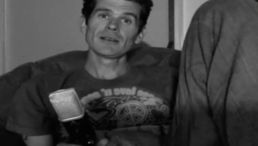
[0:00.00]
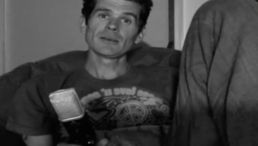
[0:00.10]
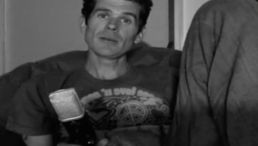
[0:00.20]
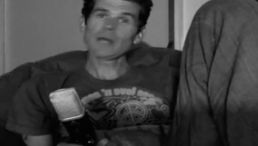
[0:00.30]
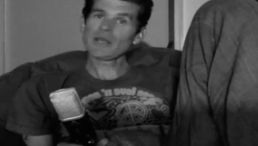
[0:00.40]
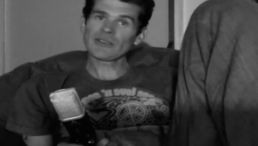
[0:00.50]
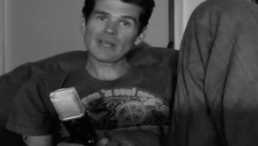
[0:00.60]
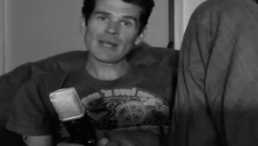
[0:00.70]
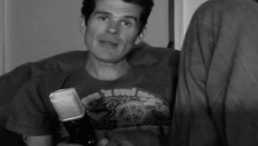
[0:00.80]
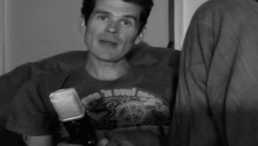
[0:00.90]
We
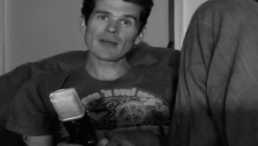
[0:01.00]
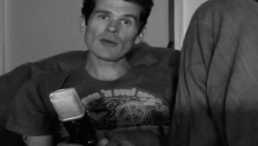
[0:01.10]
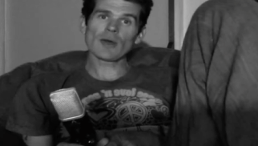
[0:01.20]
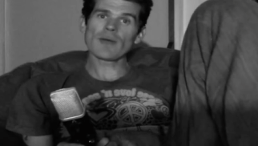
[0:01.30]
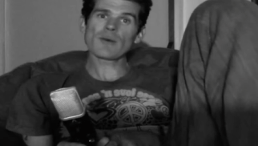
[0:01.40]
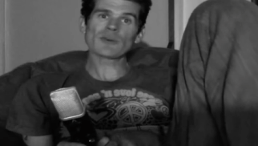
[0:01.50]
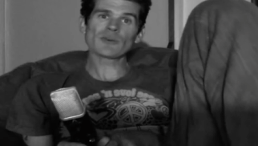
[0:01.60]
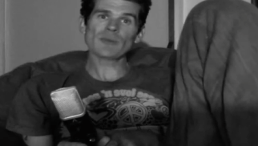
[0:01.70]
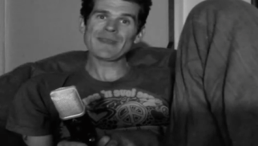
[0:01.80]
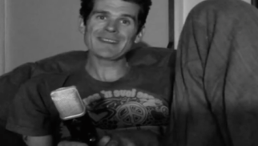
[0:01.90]
understand that. Not everyone wants
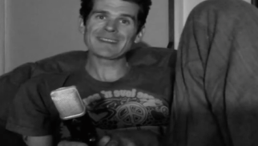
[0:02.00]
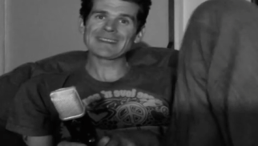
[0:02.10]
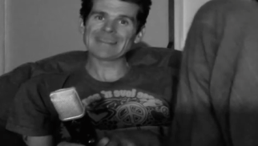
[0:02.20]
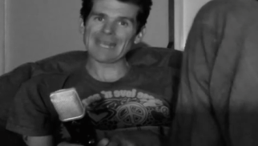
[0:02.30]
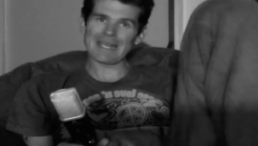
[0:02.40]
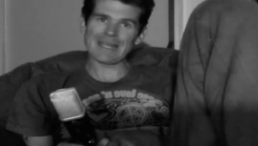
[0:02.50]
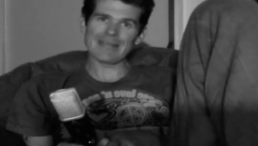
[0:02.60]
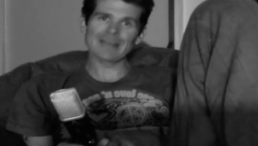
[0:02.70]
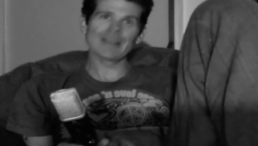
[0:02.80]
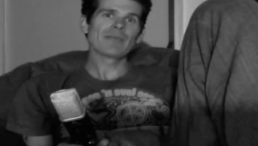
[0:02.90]
to be this
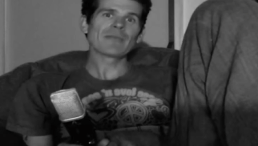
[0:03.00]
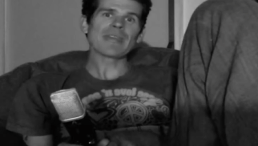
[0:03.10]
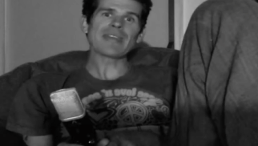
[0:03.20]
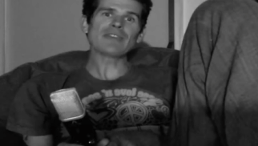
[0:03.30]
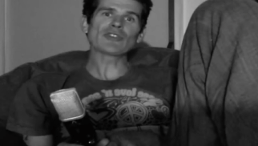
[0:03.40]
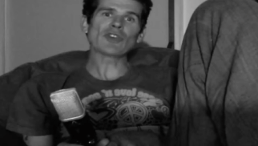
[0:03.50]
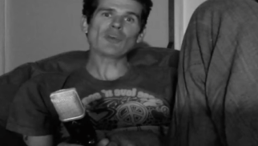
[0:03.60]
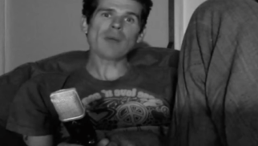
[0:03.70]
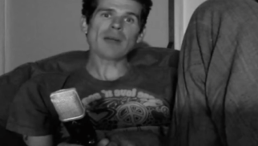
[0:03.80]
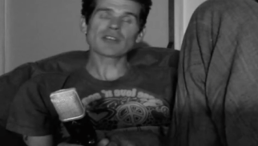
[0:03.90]
lean, eating so
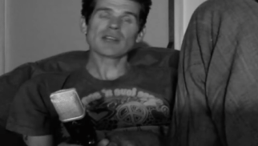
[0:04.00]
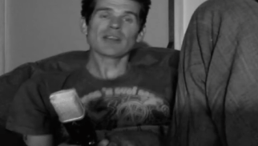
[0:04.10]
much.